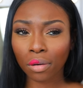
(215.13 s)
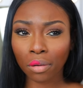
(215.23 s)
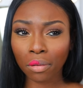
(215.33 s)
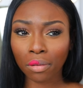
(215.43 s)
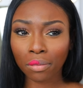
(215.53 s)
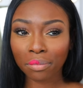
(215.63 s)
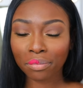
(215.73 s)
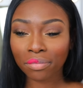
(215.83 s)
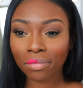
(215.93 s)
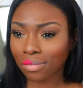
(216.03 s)
Oh,
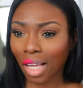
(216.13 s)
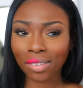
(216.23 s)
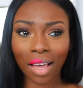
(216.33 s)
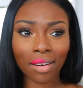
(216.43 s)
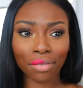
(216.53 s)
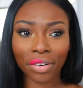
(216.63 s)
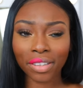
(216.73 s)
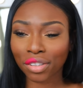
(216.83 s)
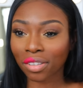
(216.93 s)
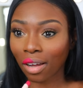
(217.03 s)
that's kind of
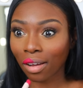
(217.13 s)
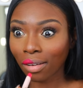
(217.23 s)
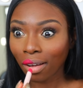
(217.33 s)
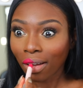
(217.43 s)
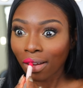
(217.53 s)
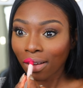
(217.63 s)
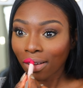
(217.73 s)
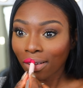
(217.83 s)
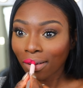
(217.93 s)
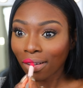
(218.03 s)
fresh, you know.
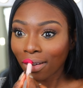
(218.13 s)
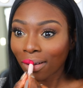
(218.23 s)
Wow.